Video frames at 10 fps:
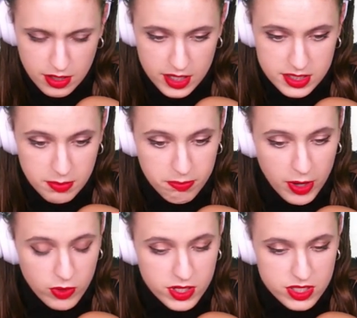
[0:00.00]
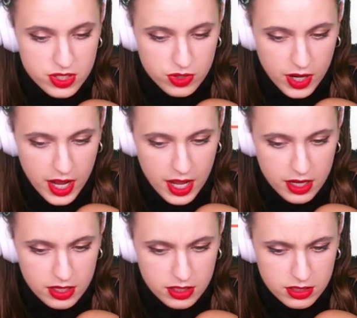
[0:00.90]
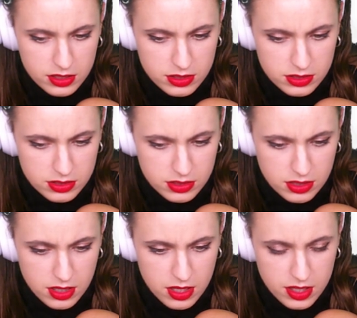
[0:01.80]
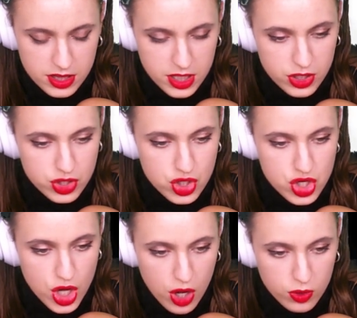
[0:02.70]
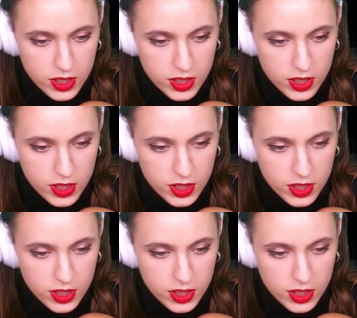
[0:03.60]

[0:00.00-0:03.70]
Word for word: It's a bonus track. There's no